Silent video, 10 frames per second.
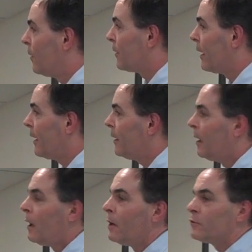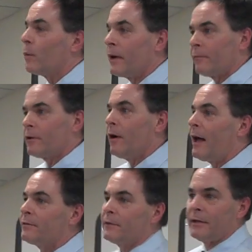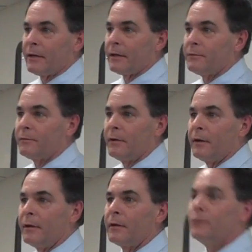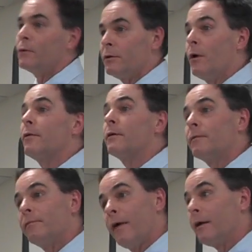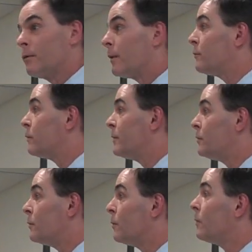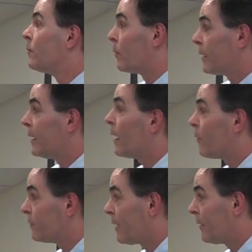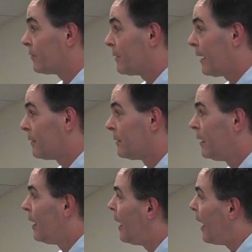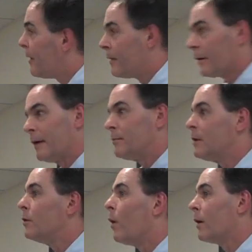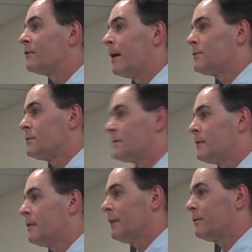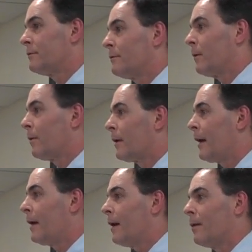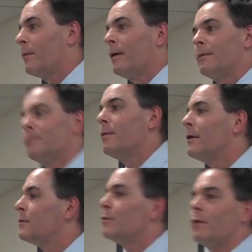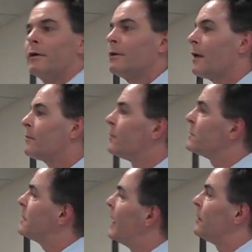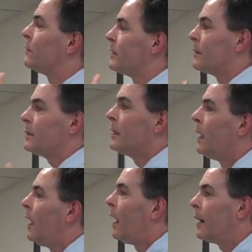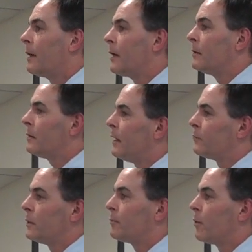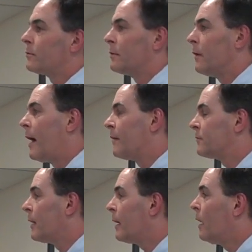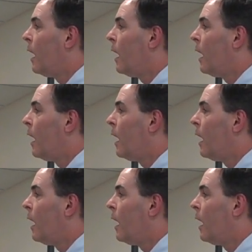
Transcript: Okay? So whatever class it is, you can know that final grades will be due 48 hours after that. There can be no exceptions to this. Okay? You heard it on the first day, and you'll hear it again as we approach the last day.